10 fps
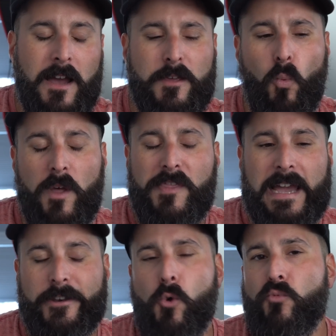I think one thing
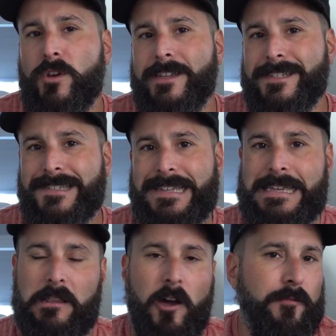I don't really
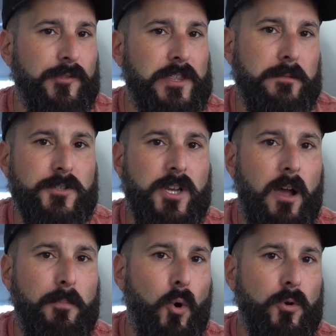see a lot of theme
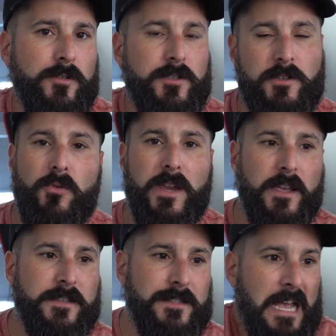shop owners
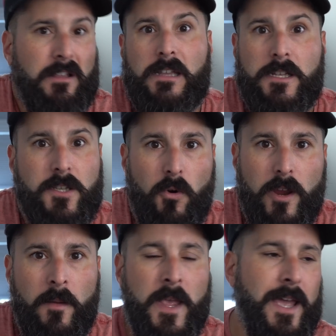doing is telling that story.